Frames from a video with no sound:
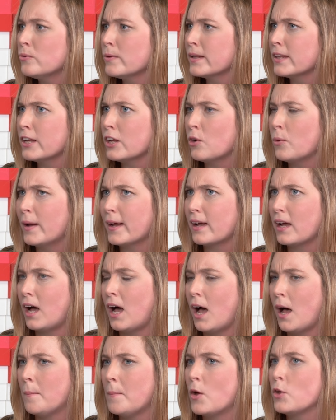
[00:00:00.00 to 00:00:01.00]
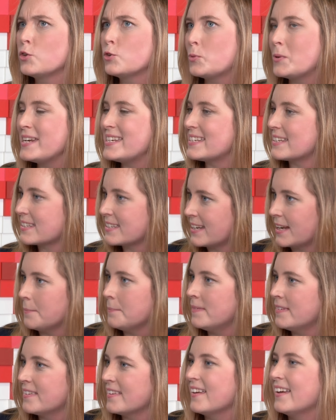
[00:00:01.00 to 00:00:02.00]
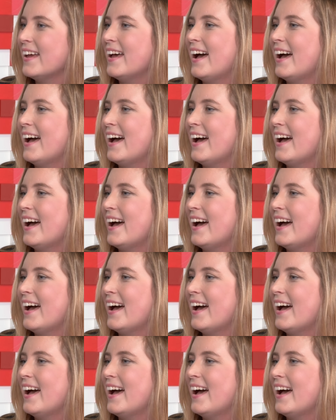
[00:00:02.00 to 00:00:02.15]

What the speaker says: really quick tweet tips.